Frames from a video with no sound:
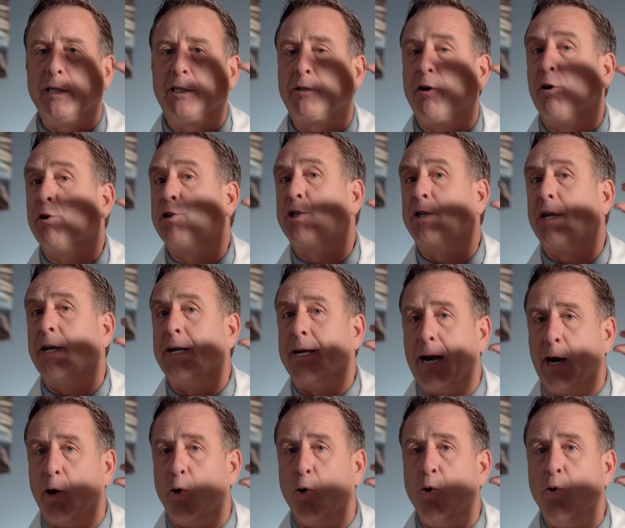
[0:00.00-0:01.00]
starts to
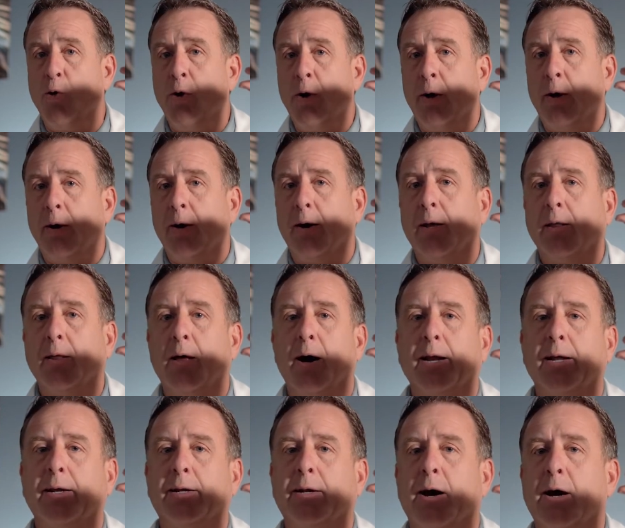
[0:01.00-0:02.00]
narrow, a
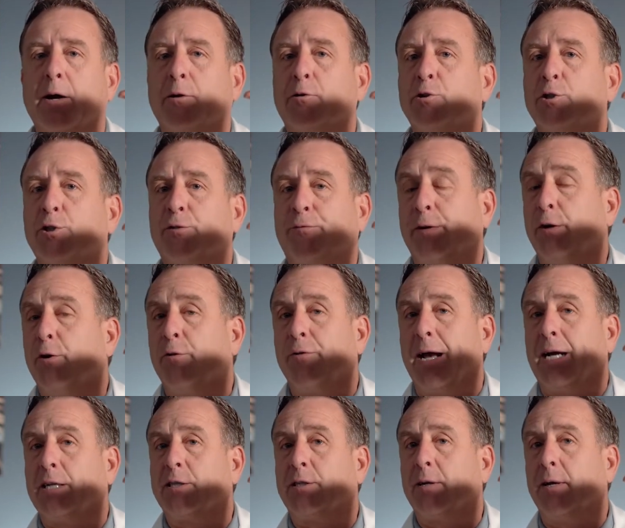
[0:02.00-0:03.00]
lot of doctors feel
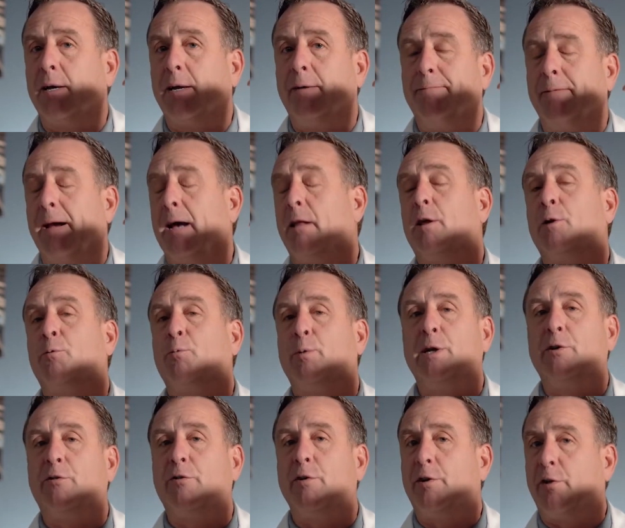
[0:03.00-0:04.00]
that's a valid
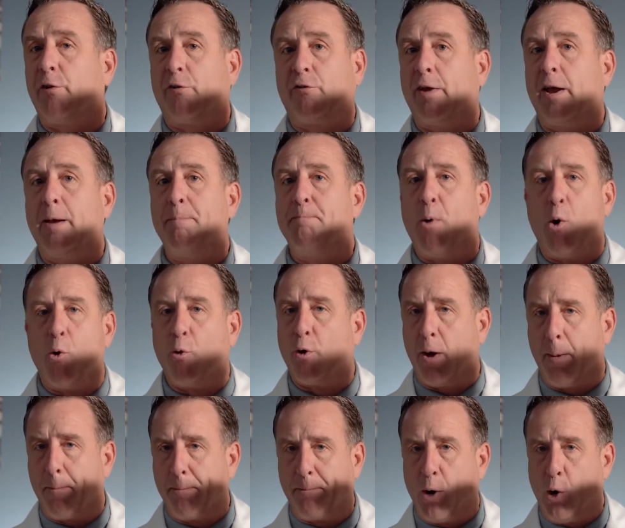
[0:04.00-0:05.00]
reason to say bone
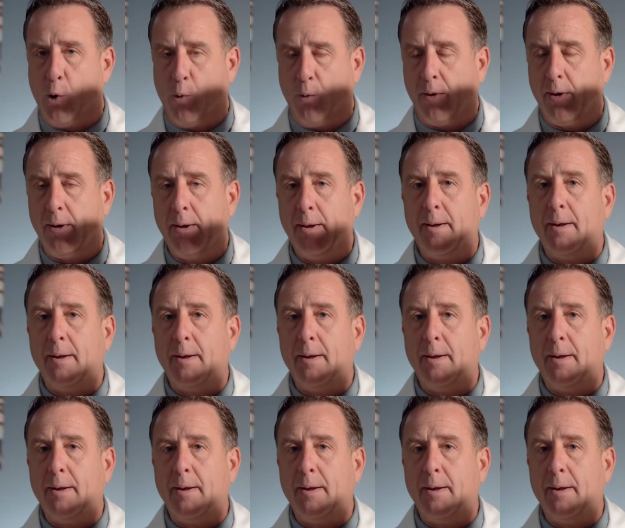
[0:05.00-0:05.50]
on bone.